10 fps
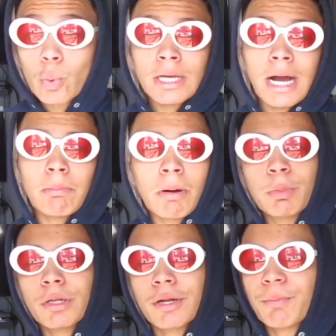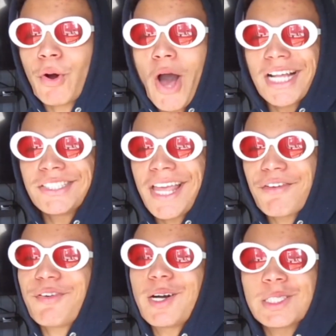got bubbling, bro. I
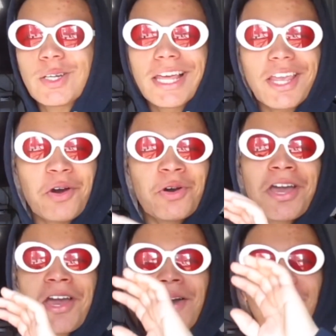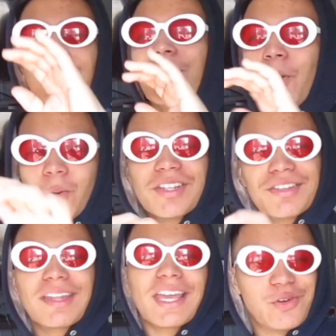definitely found out, like, yo, we're the only
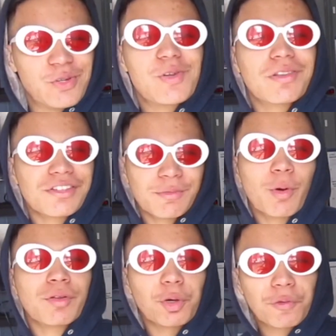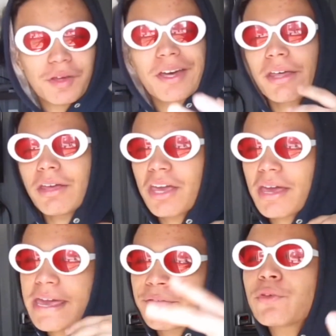state who uses this, bro. So if
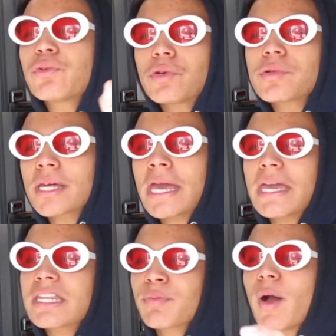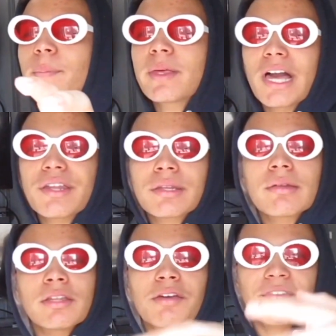you use it, it's probably because
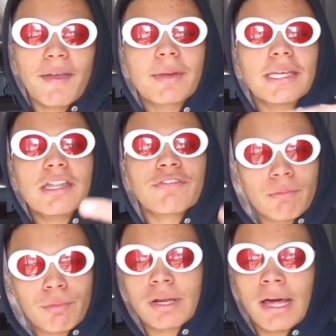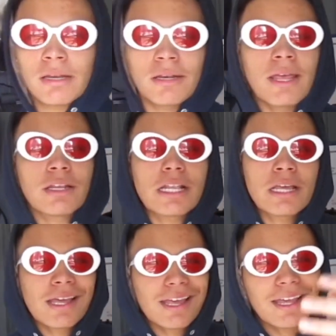your family is from Rhode Island and.
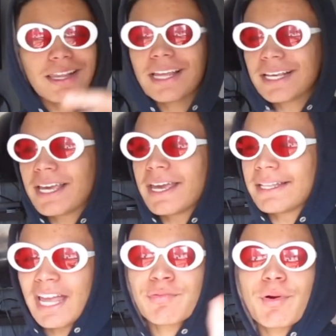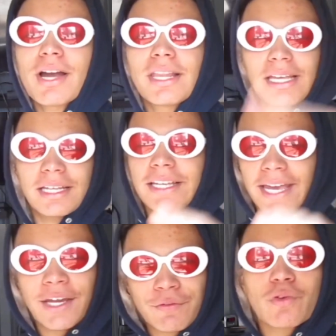Like, yeah, and that's probably, like, yeah,
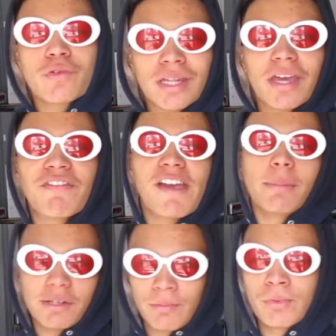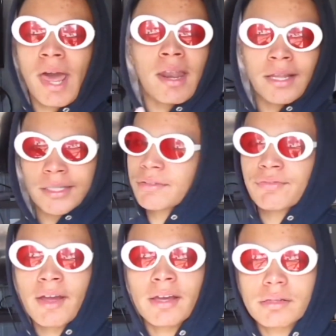if you use it, your family's from Rhode Island, that's
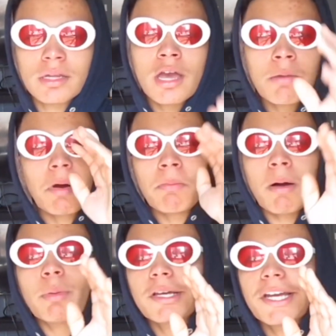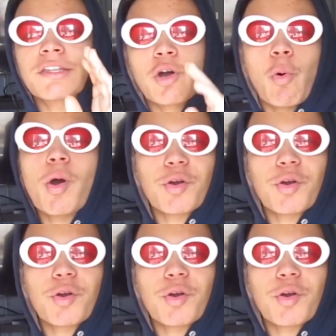facts. But bubbler is a water